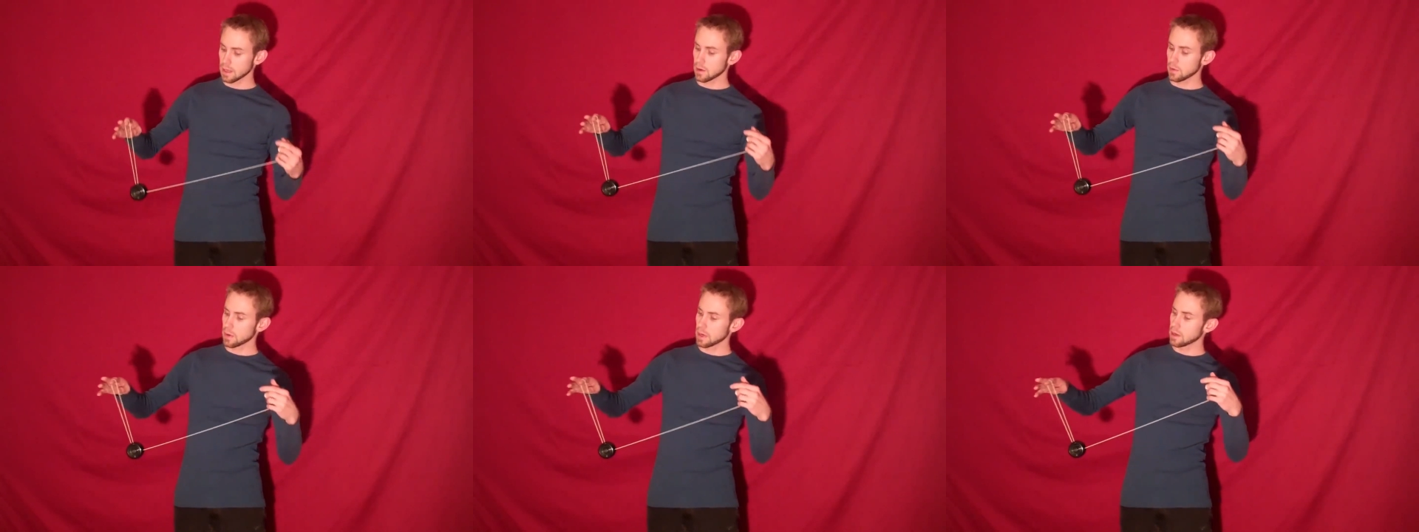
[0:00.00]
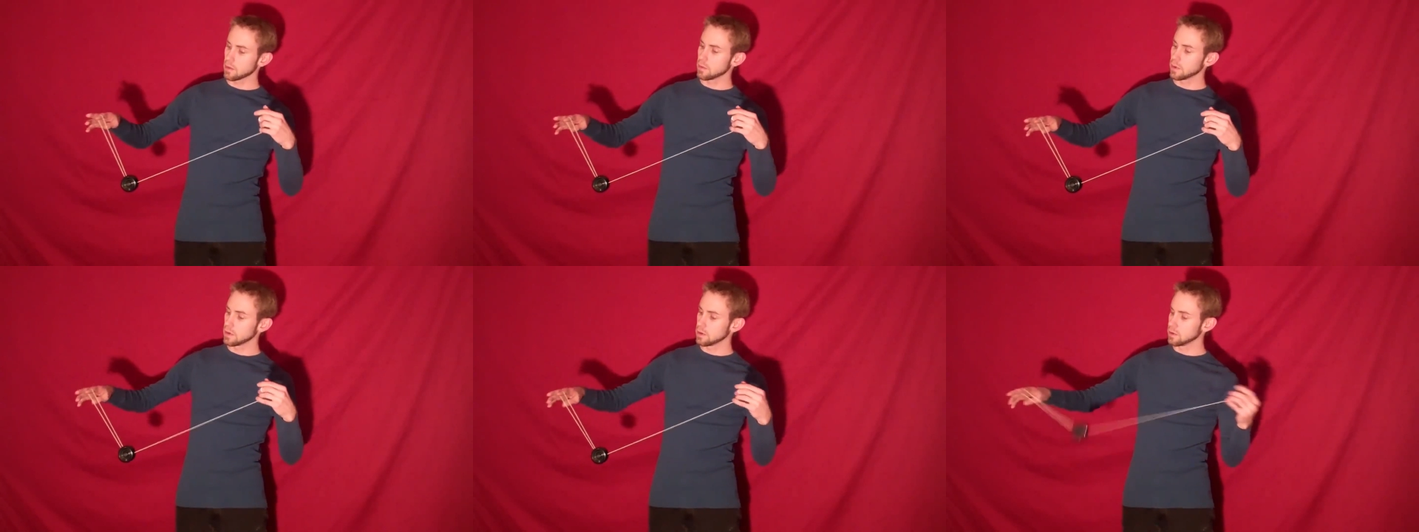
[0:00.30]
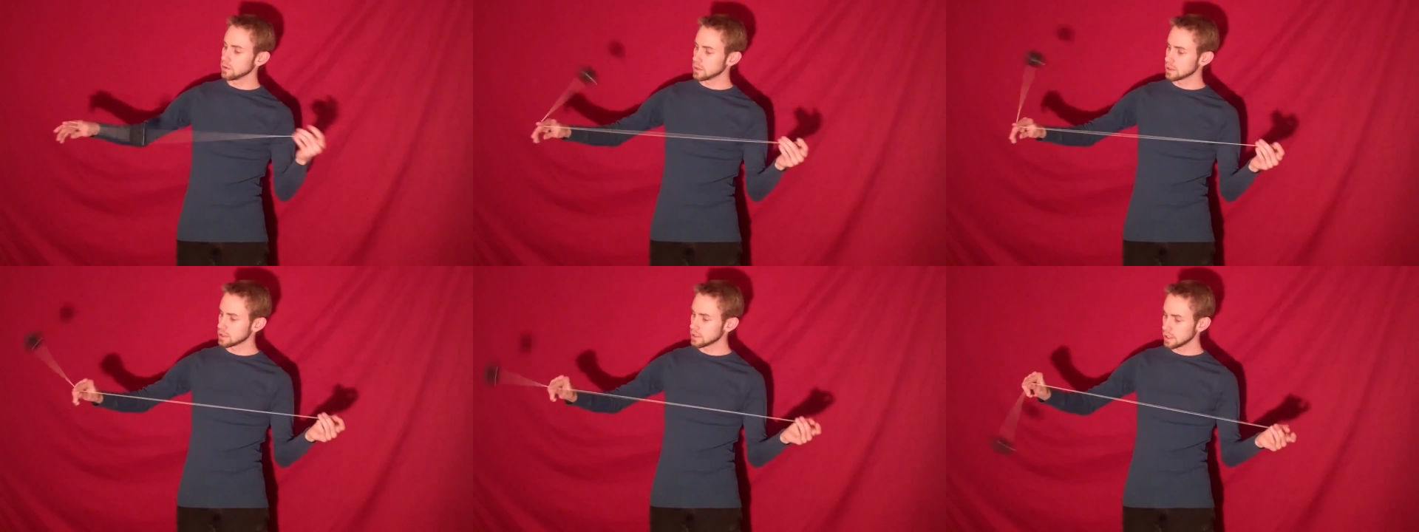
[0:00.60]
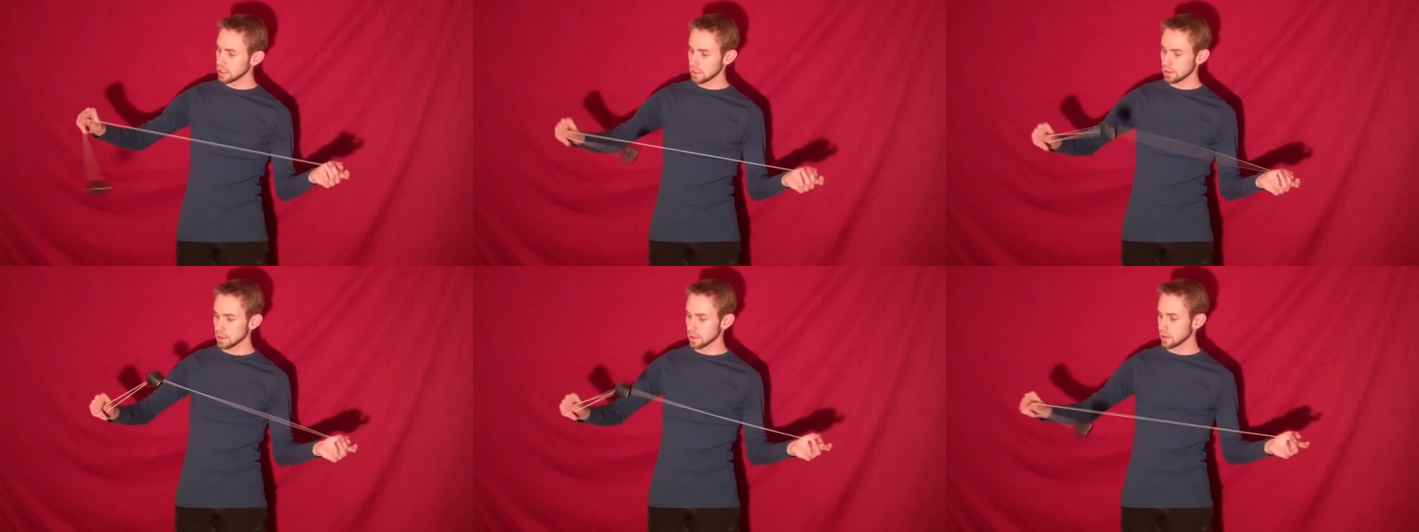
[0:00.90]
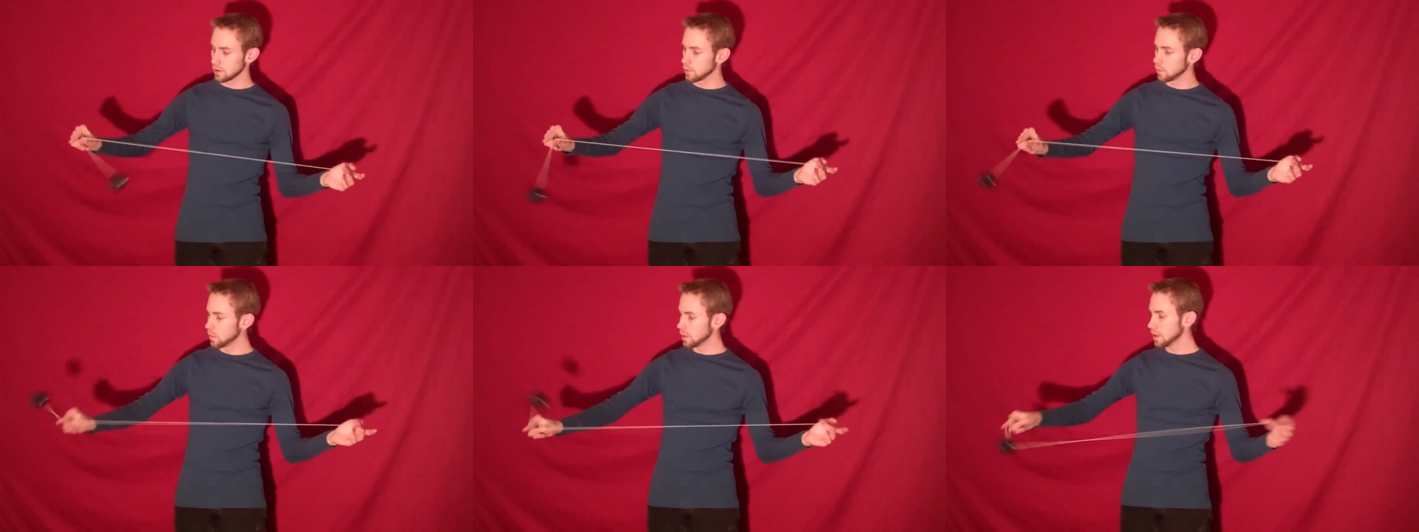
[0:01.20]
That way, when you decide
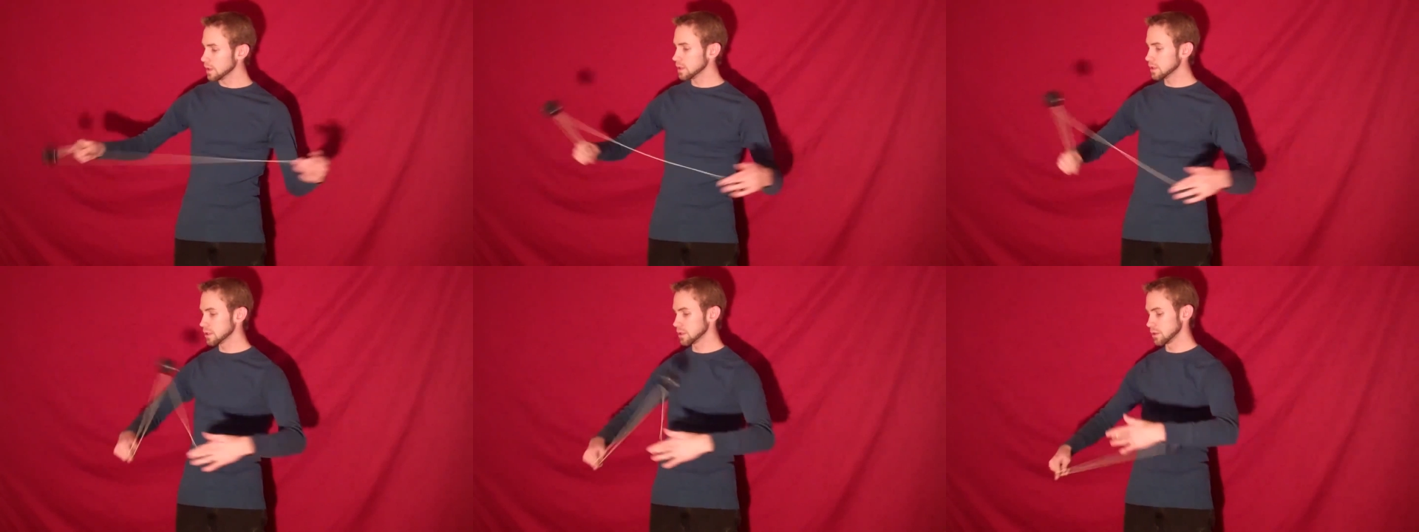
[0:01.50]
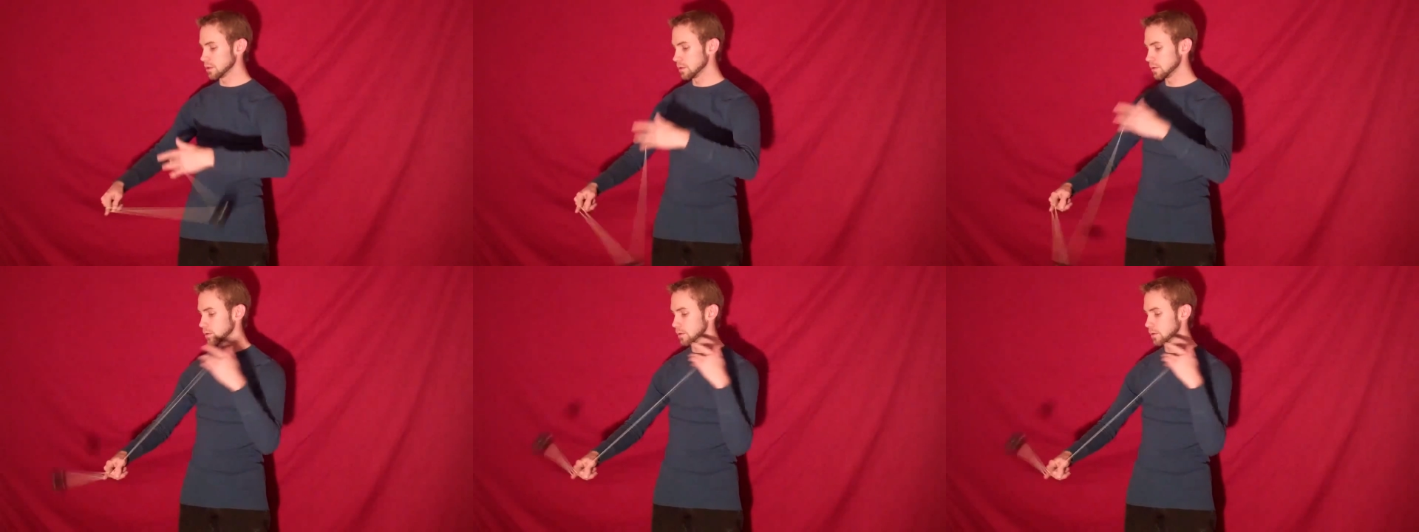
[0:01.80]
that you want to,